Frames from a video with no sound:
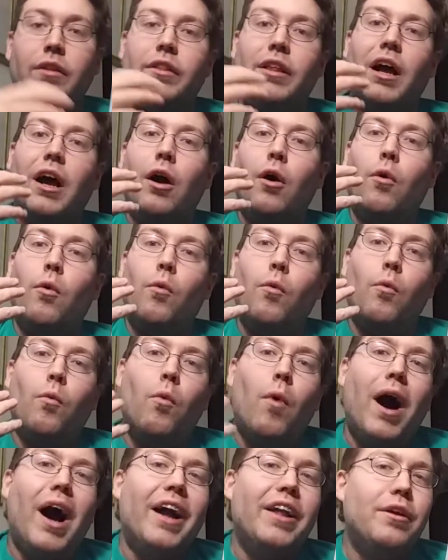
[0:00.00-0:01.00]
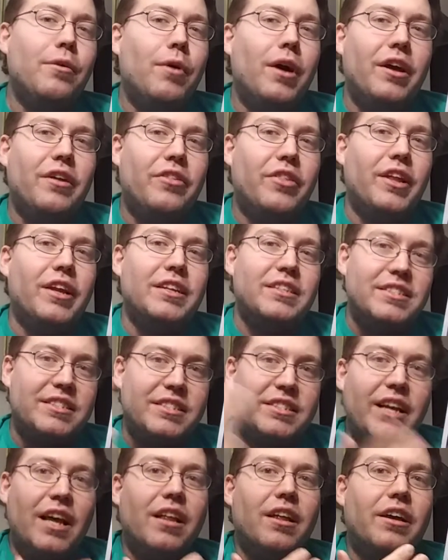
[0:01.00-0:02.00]
Now, why do I think
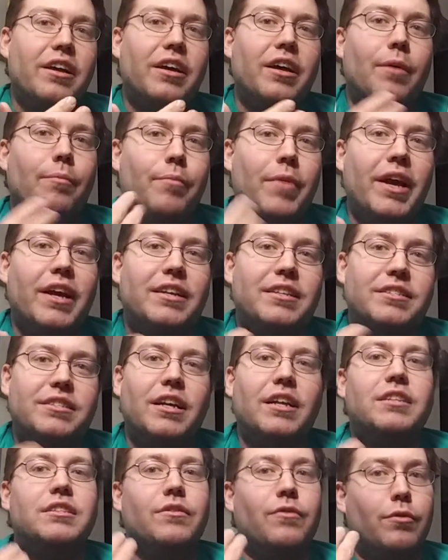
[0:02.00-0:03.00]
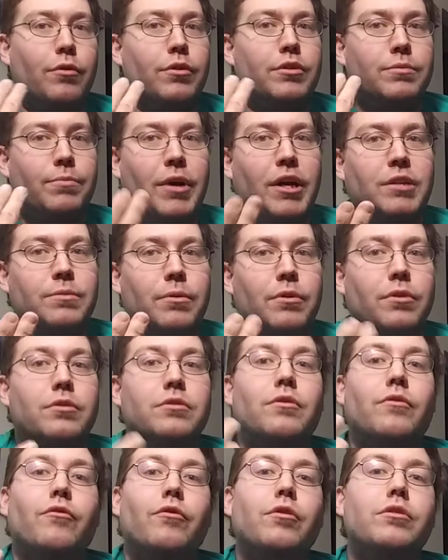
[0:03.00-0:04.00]
Celica makes sense for Smash
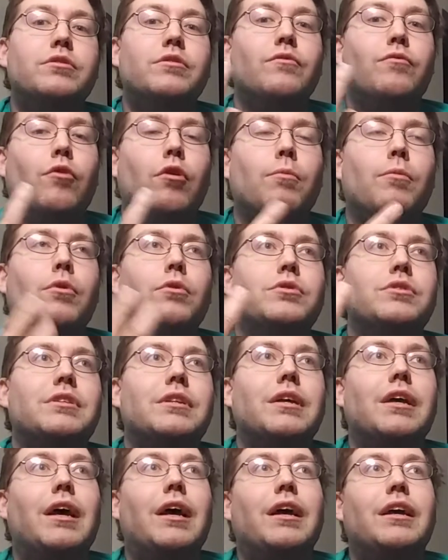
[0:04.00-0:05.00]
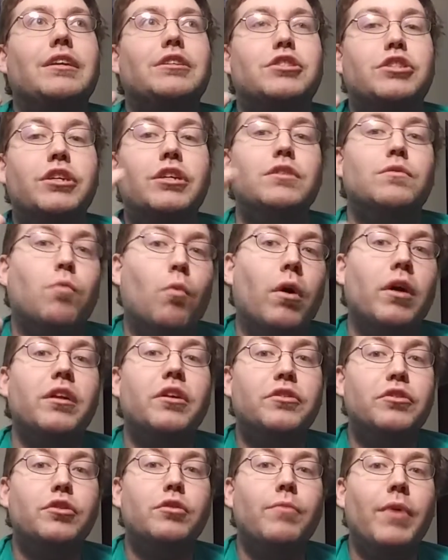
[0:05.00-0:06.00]
Brothers? First and foremost, she is one
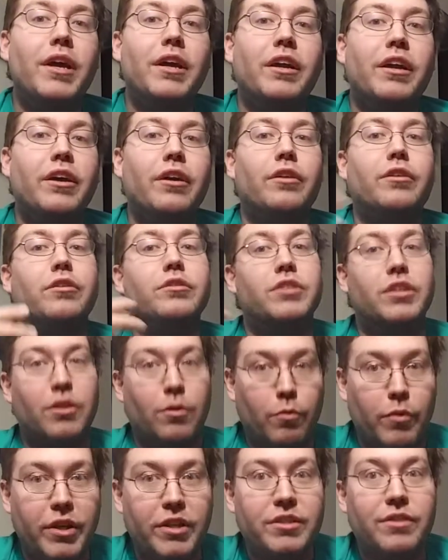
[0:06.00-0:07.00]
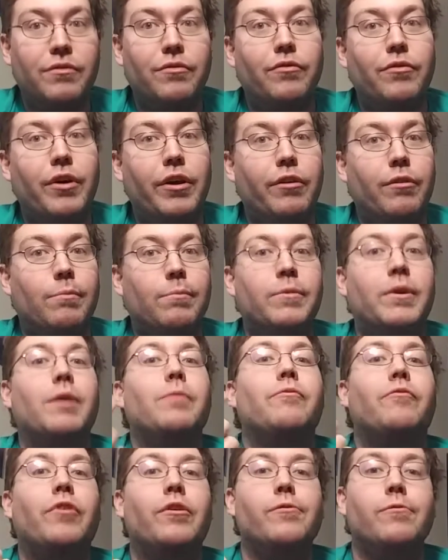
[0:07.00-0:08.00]
of the two main characters in a recent Fire Emblem
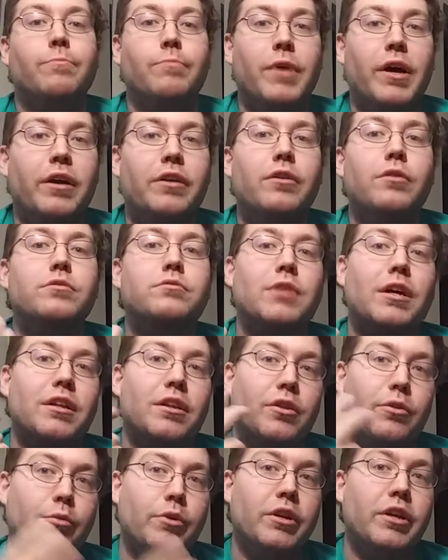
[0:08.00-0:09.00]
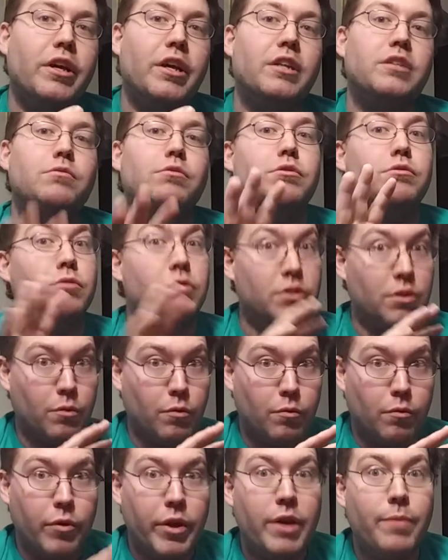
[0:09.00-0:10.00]
game, Fire Emblem Echoes, on the 3DS, which was
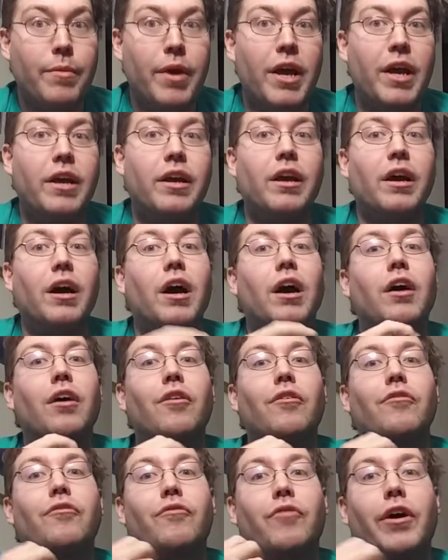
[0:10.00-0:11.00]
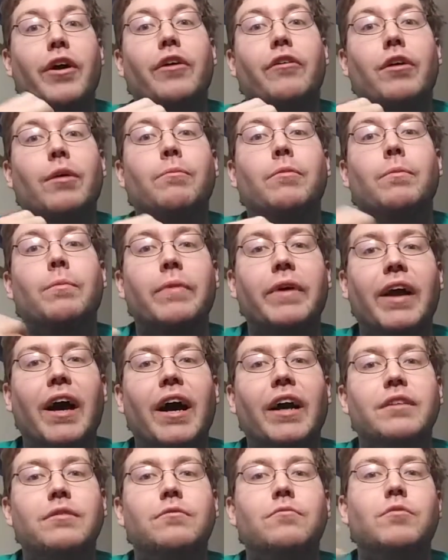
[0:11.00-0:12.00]
a remake of Fire Emblem
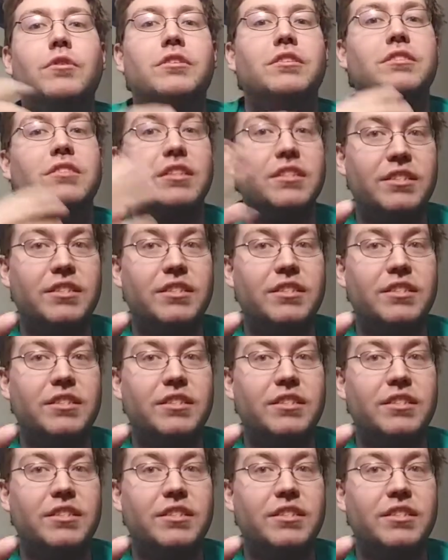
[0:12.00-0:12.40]
Gaiden, which is the